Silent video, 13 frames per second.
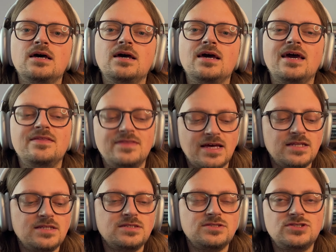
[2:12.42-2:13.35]
And
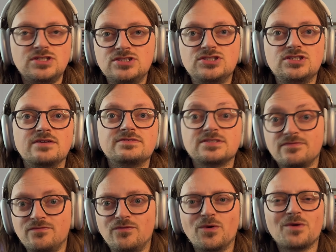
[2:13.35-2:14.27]
then she shifts
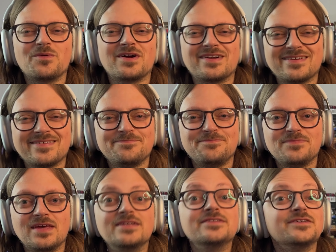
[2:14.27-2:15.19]
forward
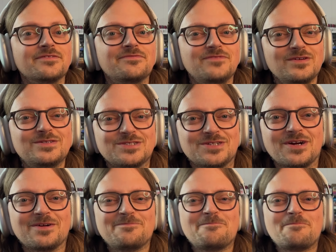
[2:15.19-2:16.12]
into the future.
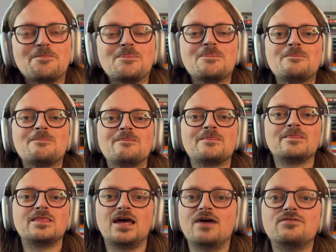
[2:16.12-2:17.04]

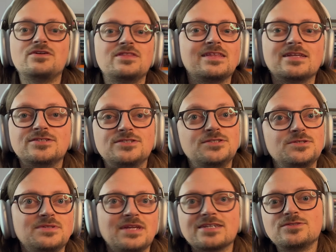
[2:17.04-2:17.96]
Everything that's due
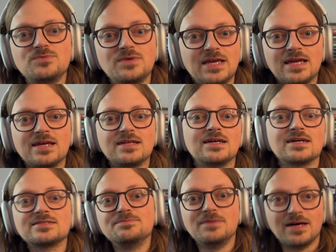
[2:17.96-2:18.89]
next week,
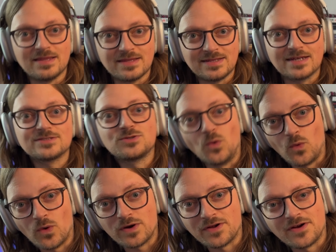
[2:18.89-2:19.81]
next month, next
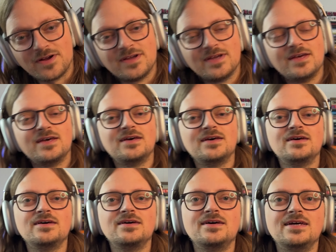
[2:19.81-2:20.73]
quarter,
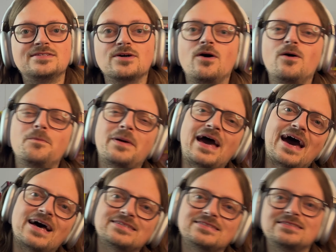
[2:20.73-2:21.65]
it's all
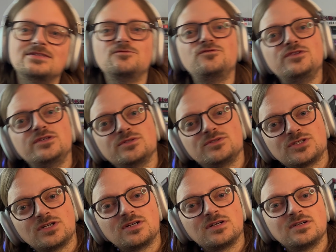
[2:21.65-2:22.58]
past and
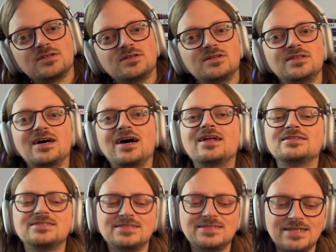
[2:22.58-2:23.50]
future, not a
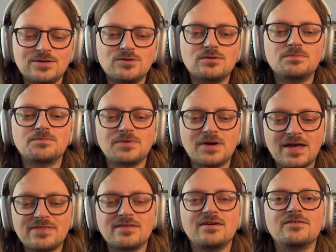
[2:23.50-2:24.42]
single
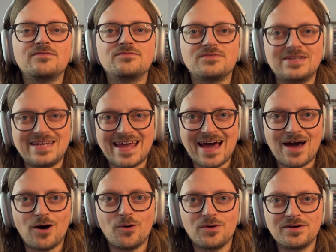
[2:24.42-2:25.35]
breath of now.